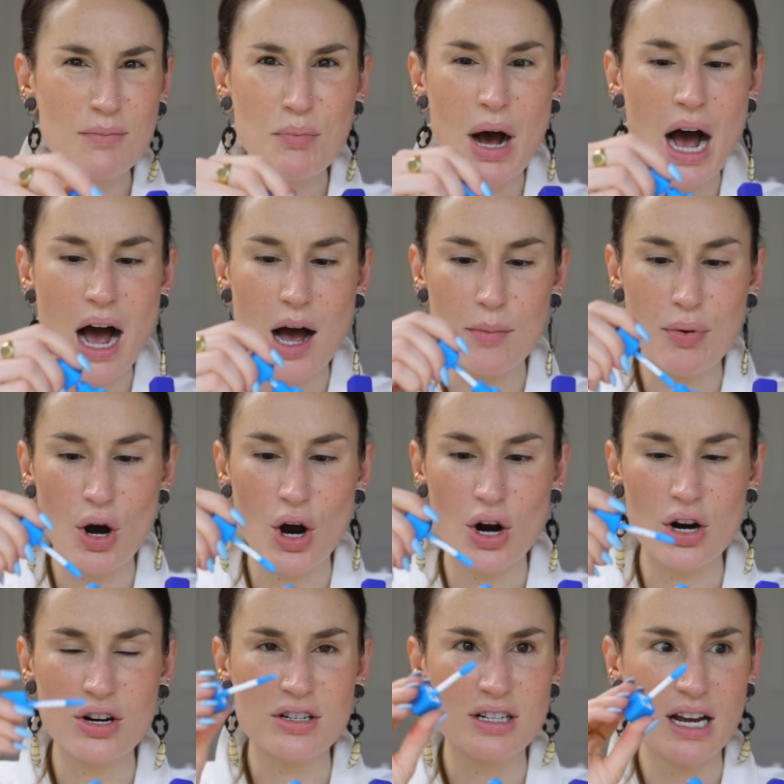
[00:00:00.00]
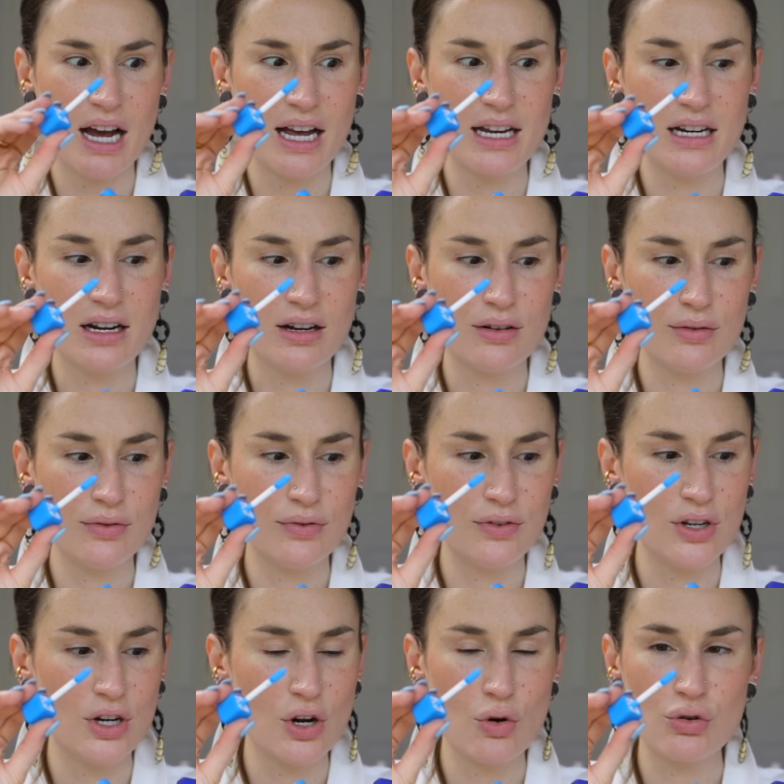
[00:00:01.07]
pop art kind of,
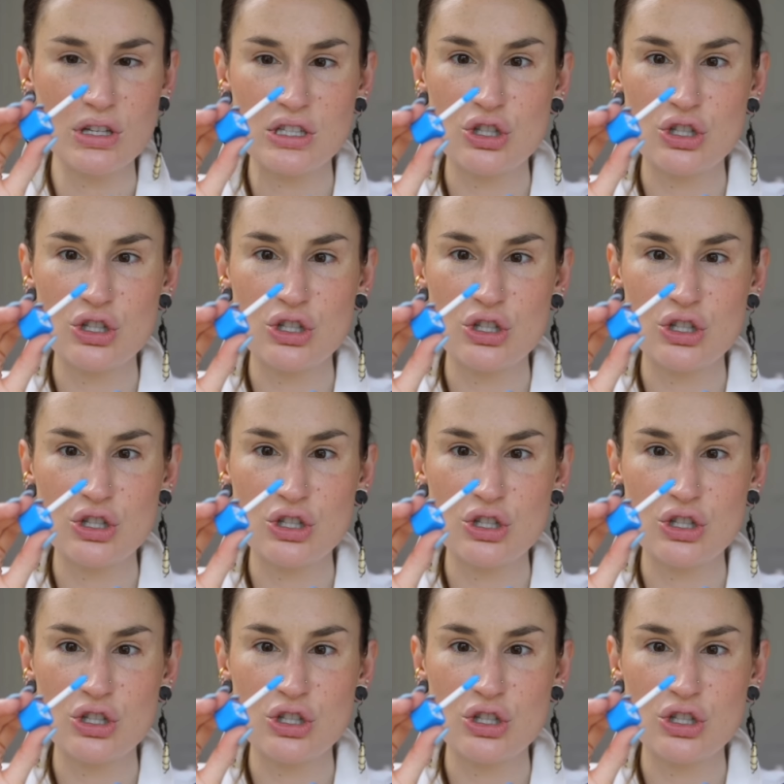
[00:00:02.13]
you know,